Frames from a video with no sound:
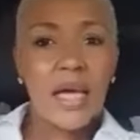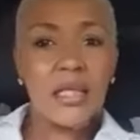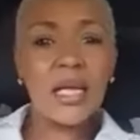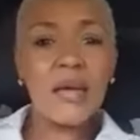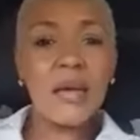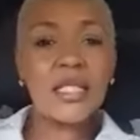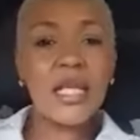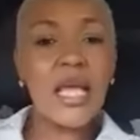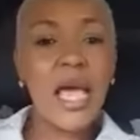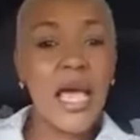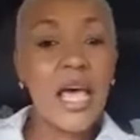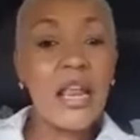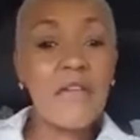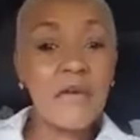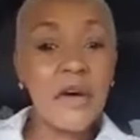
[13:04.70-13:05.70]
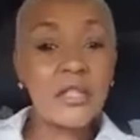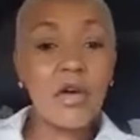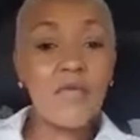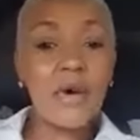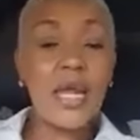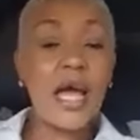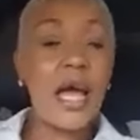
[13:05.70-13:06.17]
I said, yeah,
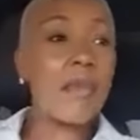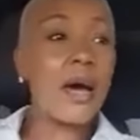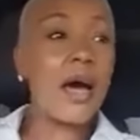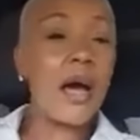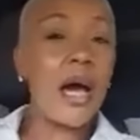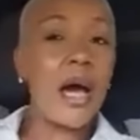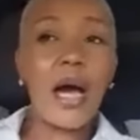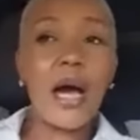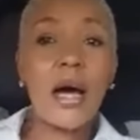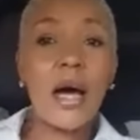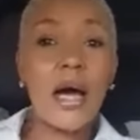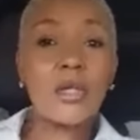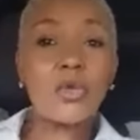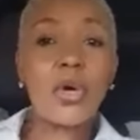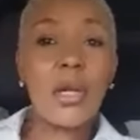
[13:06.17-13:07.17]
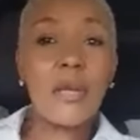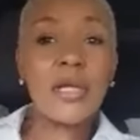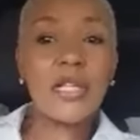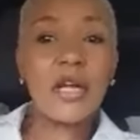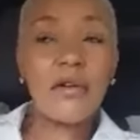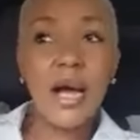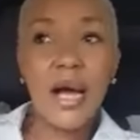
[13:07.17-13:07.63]
elephant over there. I'm Tony
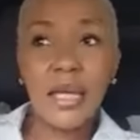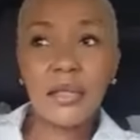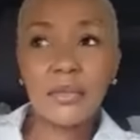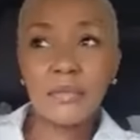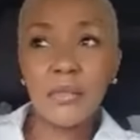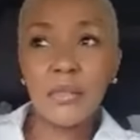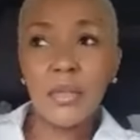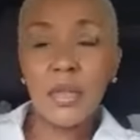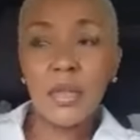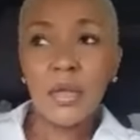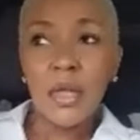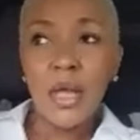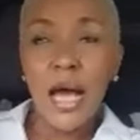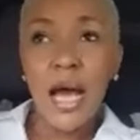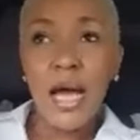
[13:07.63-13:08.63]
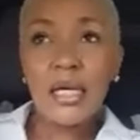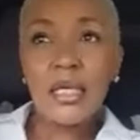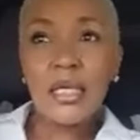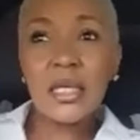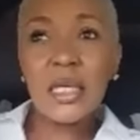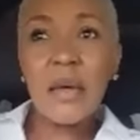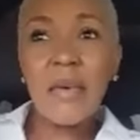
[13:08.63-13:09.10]
Matterhorn.
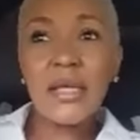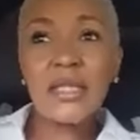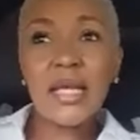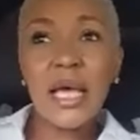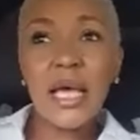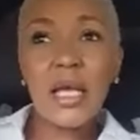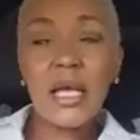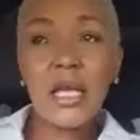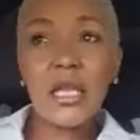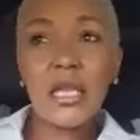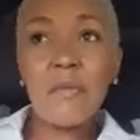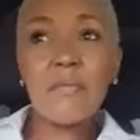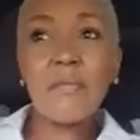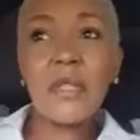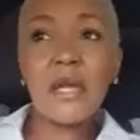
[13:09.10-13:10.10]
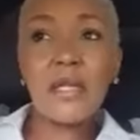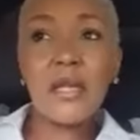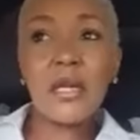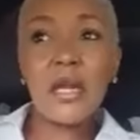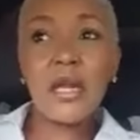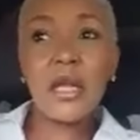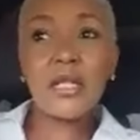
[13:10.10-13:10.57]
And then I say,
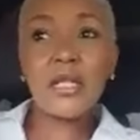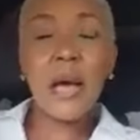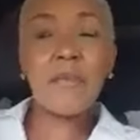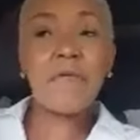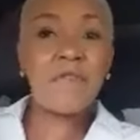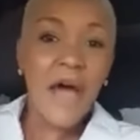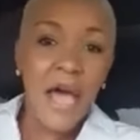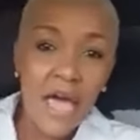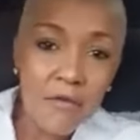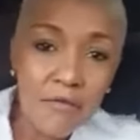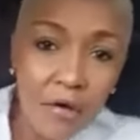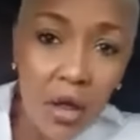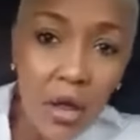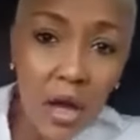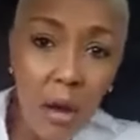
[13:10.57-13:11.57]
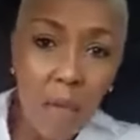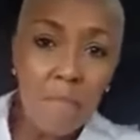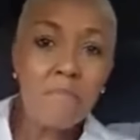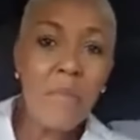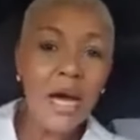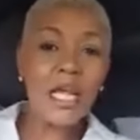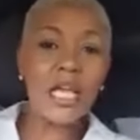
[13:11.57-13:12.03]
the top five.
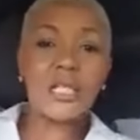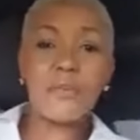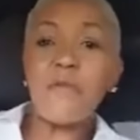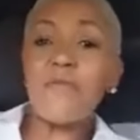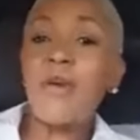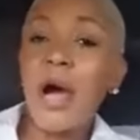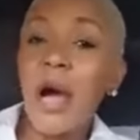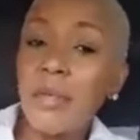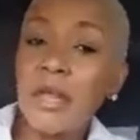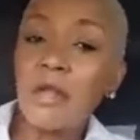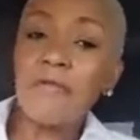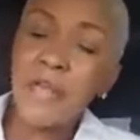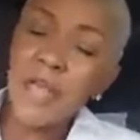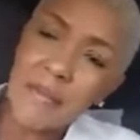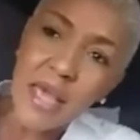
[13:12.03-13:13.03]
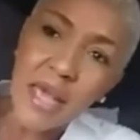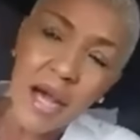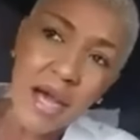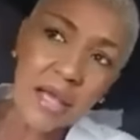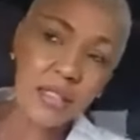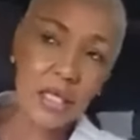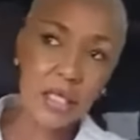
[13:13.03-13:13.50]
But it's performing
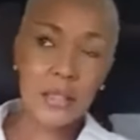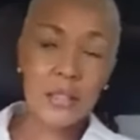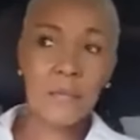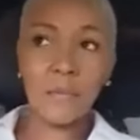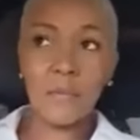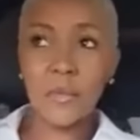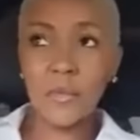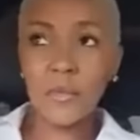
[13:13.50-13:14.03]
female artists.